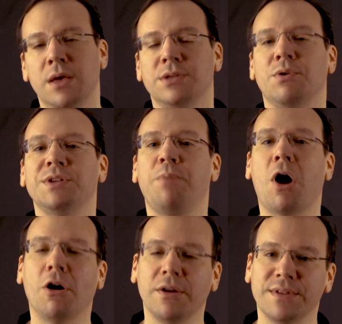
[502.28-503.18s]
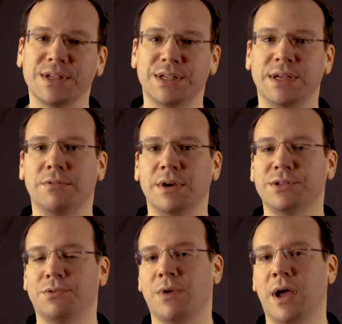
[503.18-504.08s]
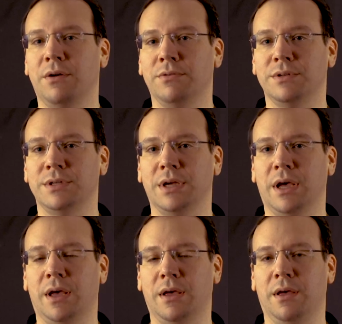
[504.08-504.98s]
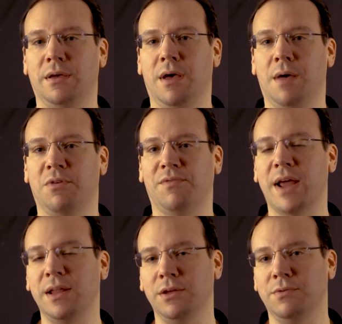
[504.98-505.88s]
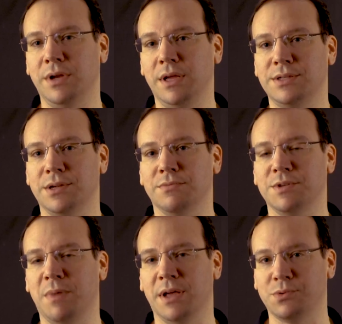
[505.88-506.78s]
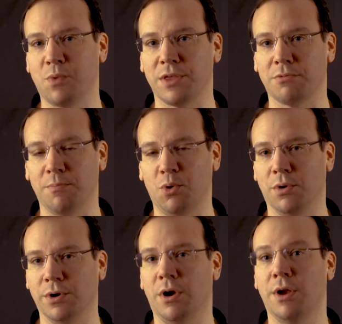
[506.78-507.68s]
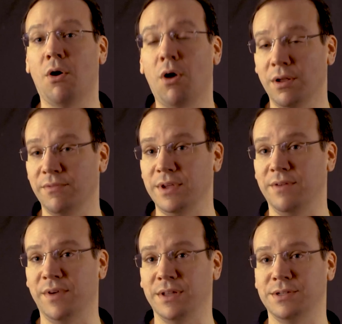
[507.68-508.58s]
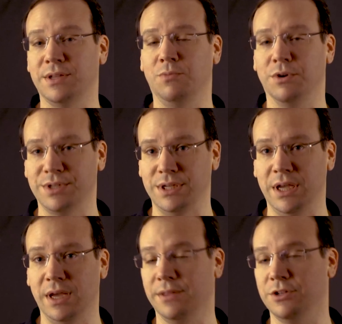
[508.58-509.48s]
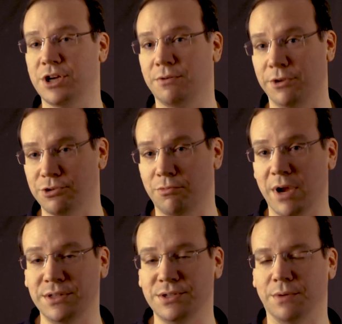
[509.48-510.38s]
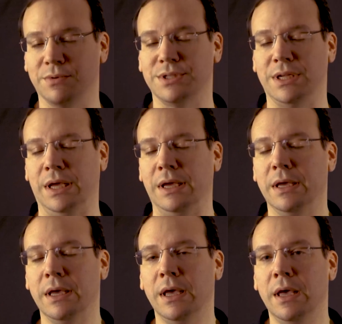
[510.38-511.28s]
So, as part of the series around uh, uh, providing you an incident response weather report on all of the events that we're seeing and the general trends that we're seeing,